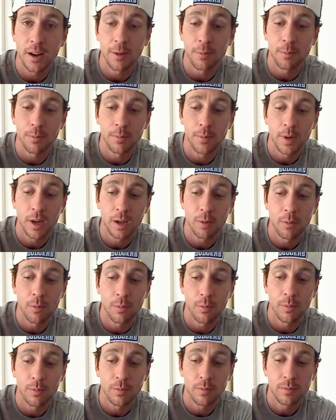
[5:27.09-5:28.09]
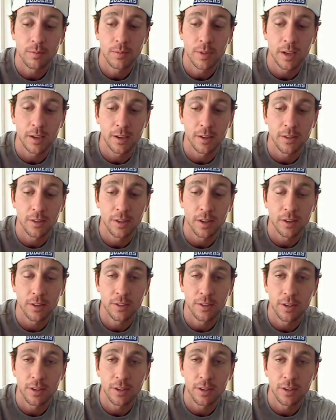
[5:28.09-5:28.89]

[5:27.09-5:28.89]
I'm like I said,